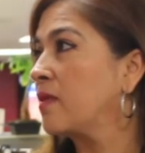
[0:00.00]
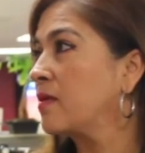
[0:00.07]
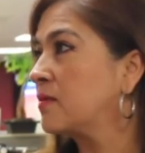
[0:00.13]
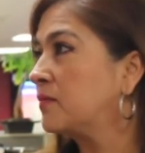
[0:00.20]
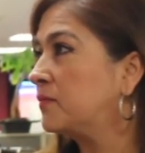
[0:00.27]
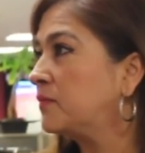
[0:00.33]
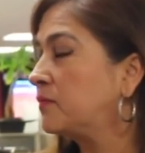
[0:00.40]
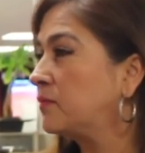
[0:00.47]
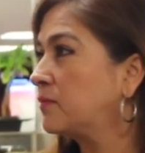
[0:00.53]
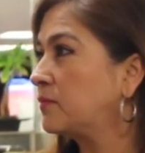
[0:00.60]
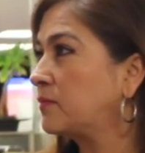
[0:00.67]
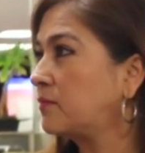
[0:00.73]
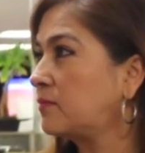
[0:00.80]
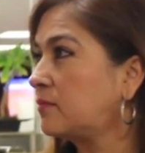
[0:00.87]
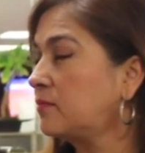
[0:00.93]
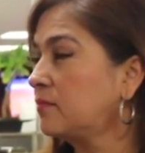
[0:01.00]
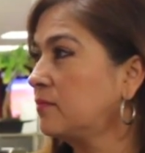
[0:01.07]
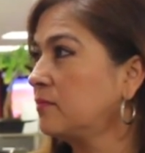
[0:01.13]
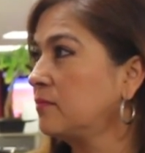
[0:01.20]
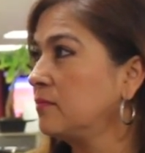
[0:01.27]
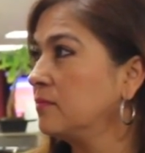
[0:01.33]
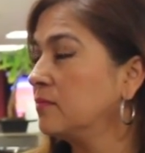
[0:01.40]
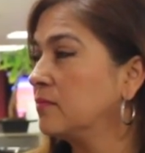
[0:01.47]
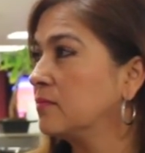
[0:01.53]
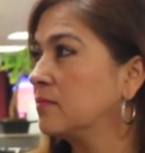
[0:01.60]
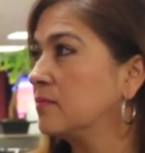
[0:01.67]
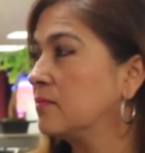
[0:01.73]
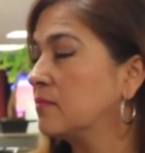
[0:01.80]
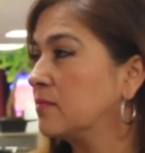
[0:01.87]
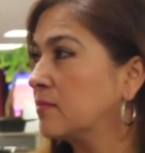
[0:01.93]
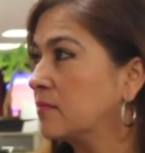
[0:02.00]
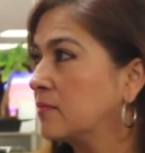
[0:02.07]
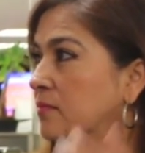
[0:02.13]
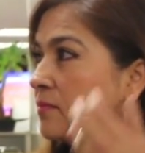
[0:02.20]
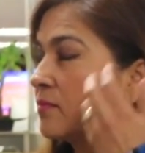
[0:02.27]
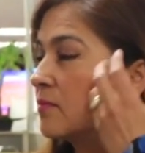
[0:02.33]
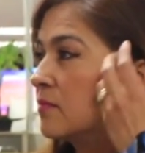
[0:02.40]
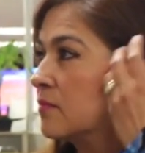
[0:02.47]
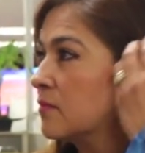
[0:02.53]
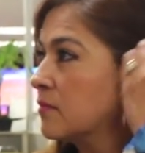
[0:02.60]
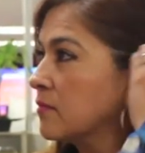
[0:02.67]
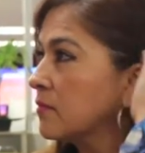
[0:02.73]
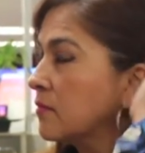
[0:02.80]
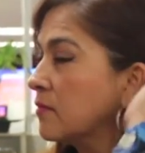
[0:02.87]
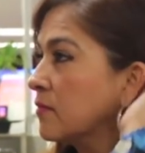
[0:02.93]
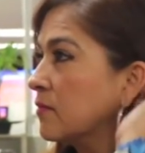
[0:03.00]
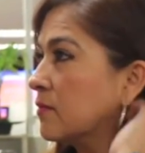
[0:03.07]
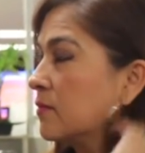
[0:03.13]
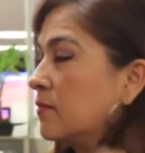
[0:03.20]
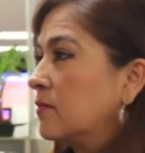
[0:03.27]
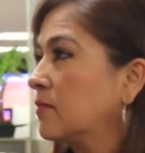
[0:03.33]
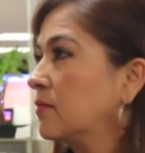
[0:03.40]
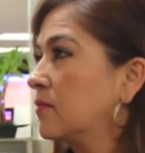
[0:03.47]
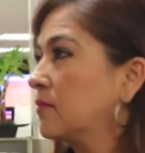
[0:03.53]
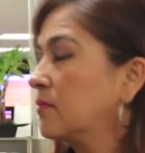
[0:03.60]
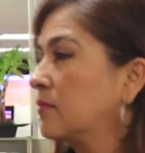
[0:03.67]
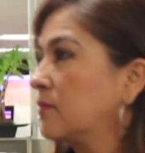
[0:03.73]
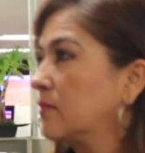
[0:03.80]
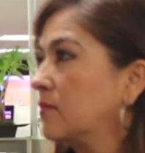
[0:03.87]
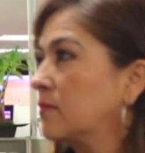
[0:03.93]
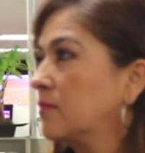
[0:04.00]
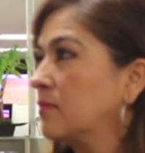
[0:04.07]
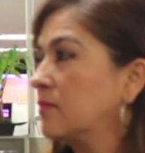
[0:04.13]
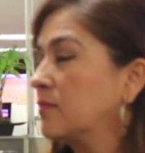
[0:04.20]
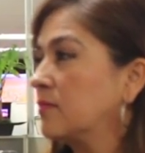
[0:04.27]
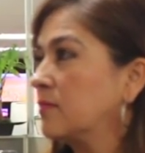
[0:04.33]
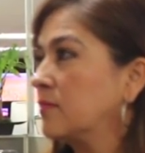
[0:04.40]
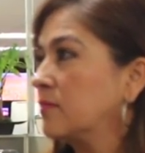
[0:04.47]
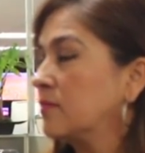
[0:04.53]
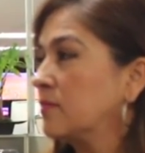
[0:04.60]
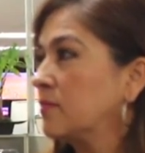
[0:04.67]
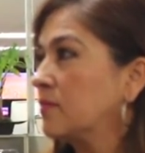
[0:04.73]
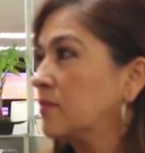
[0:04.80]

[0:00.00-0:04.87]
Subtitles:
This person isn't speaking.